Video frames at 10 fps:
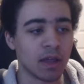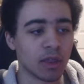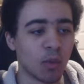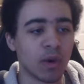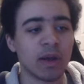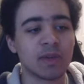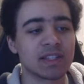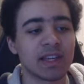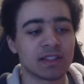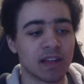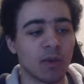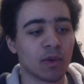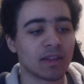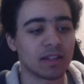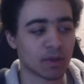the one I would say is not
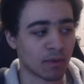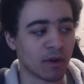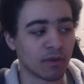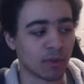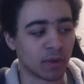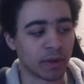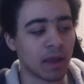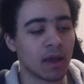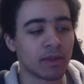worth it is the Revolver one.